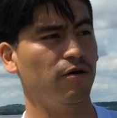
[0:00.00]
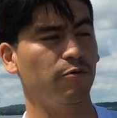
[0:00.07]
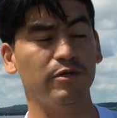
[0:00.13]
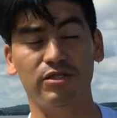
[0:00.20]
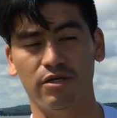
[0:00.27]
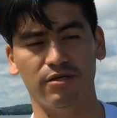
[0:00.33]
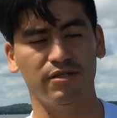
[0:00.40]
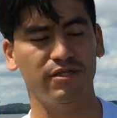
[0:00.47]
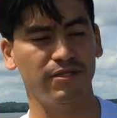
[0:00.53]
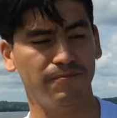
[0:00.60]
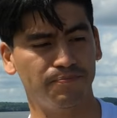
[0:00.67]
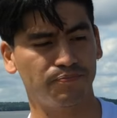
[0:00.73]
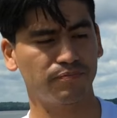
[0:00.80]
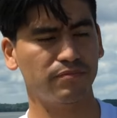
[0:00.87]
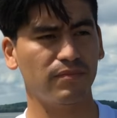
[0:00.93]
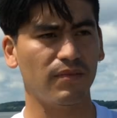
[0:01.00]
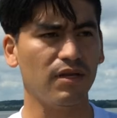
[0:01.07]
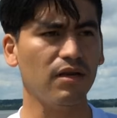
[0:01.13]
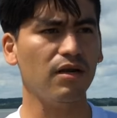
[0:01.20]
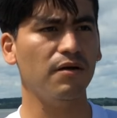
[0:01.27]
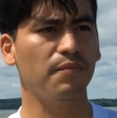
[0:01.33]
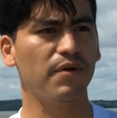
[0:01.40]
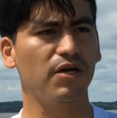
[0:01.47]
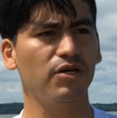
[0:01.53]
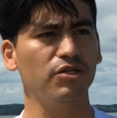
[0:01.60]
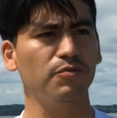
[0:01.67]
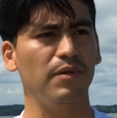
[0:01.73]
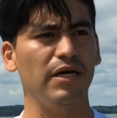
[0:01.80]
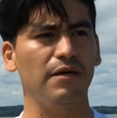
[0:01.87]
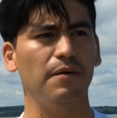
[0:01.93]
Wisconsin?
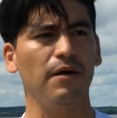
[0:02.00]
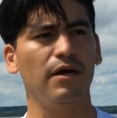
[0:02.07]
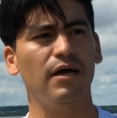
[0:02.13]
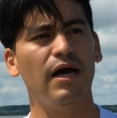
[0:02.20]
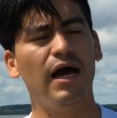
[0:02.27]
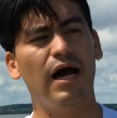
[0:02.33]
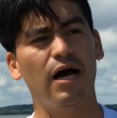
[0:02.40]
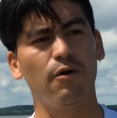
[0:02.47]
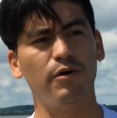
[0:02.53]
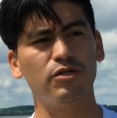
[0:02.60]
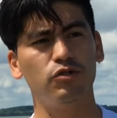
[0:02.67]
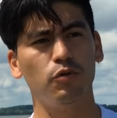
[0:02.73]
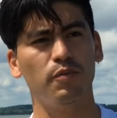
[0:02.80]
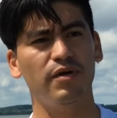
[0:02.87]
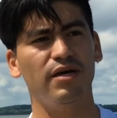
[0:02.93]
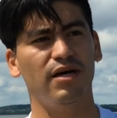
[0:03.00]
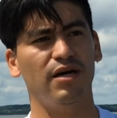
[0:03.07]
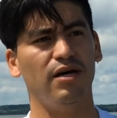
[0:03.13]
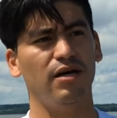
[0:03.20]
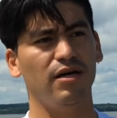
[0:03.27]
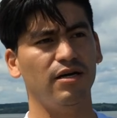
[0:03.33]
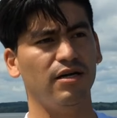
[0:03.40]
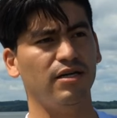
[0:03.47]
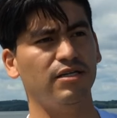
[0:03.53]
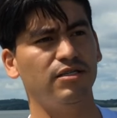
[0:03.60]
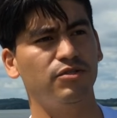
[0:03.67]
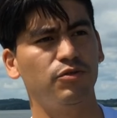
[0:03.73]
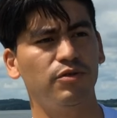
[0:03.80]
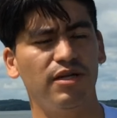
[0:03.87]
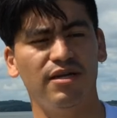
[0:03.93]
Because I want to be a
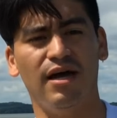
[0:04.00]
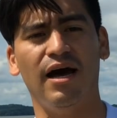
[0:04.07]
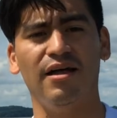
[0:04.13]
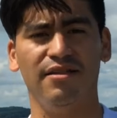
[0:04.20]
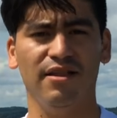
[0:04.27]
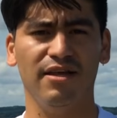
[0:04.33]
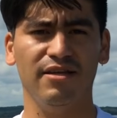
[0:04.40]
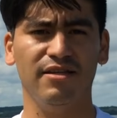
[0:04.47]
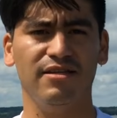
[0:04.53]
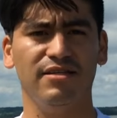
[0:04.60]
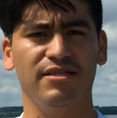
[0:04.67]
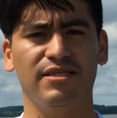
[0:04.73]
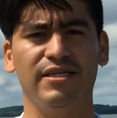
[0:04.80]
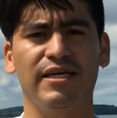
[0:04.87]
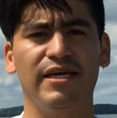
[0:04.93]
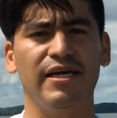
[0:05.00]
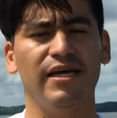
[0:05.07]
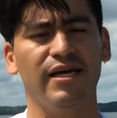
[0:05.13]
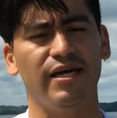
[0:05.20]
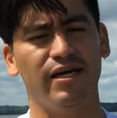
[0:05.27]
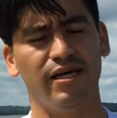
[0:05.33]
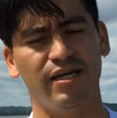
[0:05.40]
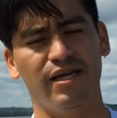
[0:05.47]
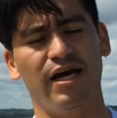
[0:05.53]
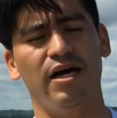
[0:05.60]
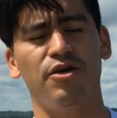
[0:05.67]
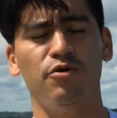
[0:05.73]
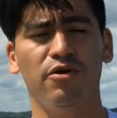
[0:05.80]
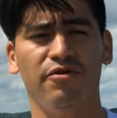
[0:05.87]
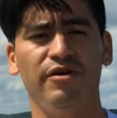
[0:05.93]
student athlete in
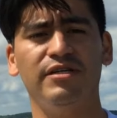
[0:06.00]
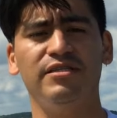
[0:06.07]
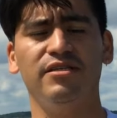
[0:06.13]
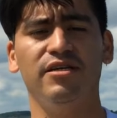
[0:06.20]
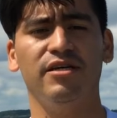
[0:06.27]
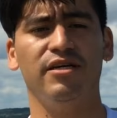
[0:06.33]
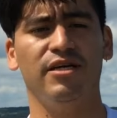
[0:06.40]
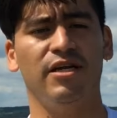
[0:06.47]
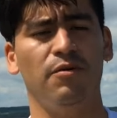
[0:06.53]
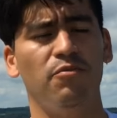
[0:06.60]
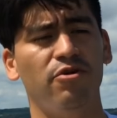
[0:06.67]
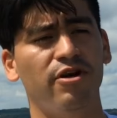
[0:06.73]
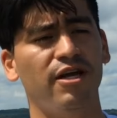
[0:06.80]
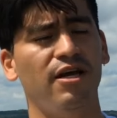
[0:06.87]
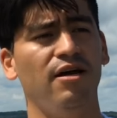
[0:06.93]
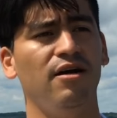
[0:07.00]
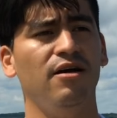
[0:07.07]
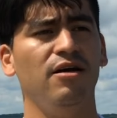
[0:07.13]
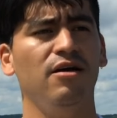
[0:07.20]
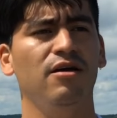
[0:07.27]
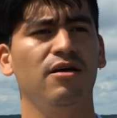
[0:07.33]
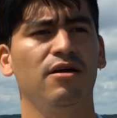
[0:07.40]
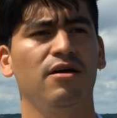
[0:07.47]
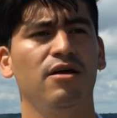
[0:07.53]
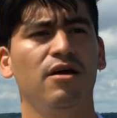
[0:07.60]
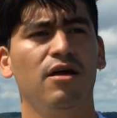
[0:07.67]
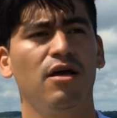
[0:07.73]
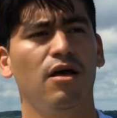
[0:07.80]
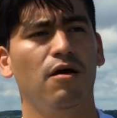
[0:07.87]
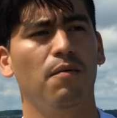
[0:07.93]
a university in America.
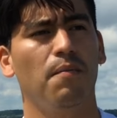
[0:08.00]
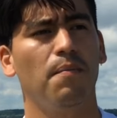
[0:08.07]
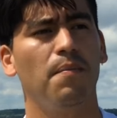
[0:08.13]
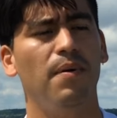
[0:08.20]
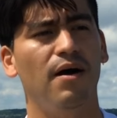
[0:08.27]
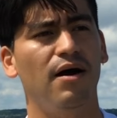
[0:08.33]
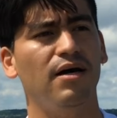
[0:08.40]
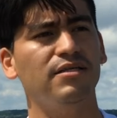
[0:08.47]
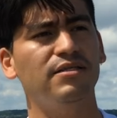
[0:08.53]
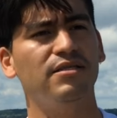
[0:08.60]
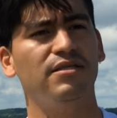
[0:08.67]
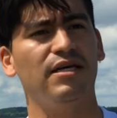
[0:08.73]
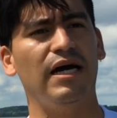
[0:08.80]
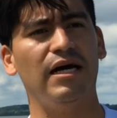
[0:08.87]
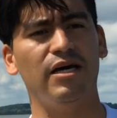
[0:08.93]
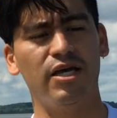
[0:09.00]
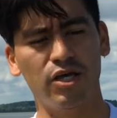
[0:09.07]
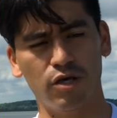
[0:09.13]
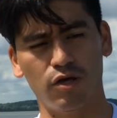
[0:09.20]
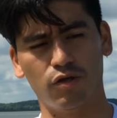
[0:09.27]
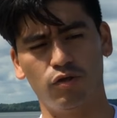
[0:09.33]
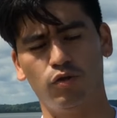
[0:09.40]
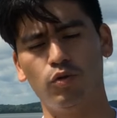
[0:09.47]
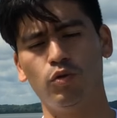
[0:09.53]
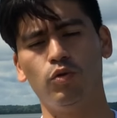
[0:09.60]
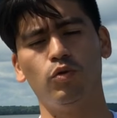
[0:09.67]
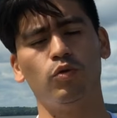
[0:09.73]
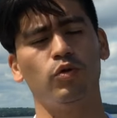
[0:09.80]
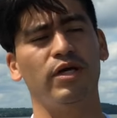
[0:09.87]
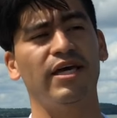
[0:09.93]
But
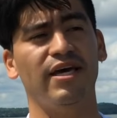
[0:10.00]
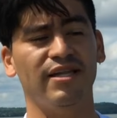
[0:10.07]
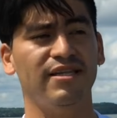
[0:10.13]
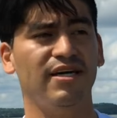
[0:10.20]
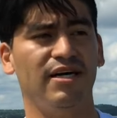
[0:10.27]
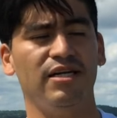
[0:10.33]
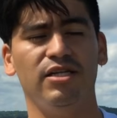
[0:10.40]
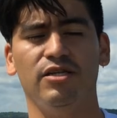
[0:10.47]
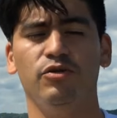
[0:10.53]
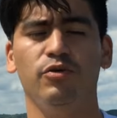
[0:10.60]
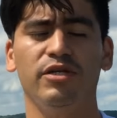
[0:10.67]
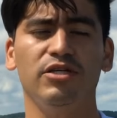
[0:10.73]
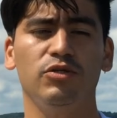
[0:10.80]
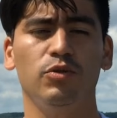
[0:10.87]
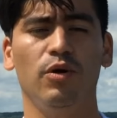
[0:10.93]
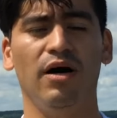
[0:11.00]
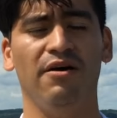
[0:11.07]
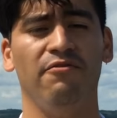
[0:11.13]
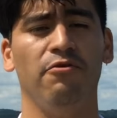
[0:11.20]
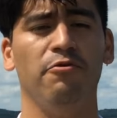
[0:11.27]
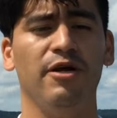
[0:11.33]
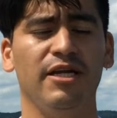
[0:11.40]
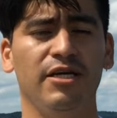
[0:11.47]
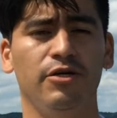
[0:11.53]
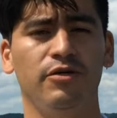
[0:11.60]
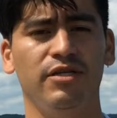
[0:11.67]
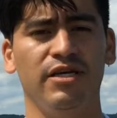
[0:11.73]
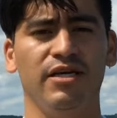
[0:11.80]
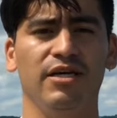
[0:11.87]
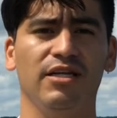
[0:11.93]
to get that, you need to have a really
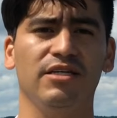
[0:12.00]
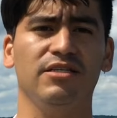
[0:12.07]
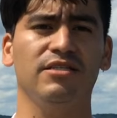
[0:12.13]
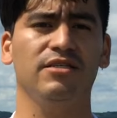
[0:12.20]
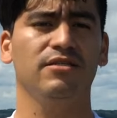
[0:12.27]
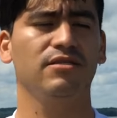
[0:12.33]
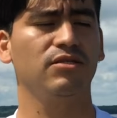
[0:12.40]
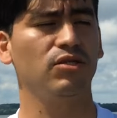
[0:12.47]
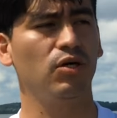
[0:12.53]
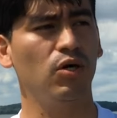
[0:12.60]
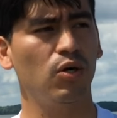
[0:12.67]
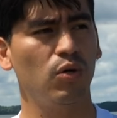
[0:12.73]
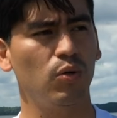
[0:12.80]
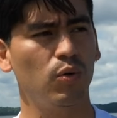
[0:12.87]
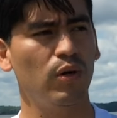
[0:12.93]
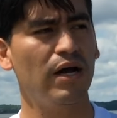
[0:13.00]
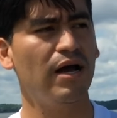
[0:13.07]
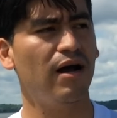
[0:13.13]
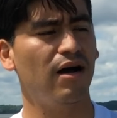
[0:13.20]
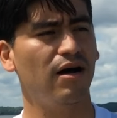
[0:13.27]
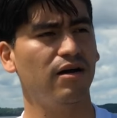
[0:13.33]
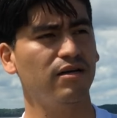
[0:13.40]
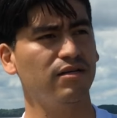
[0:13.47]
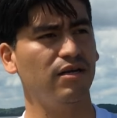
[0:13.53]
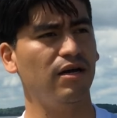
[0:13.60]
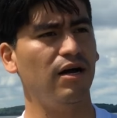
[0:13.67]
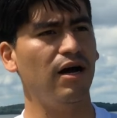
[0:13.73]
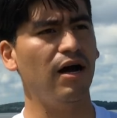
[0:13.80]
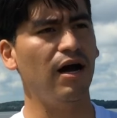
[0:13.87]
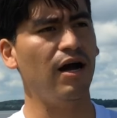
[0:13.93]
good English. So
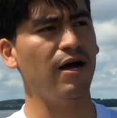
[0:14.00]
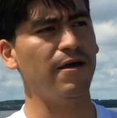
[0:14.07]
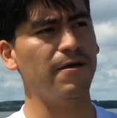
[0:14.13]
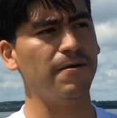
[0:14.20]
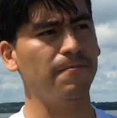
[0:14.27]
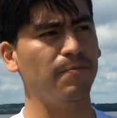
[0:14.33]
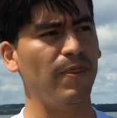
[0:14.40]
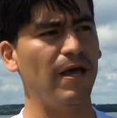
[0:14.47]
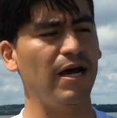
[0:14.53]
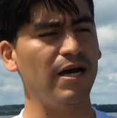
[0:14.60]
I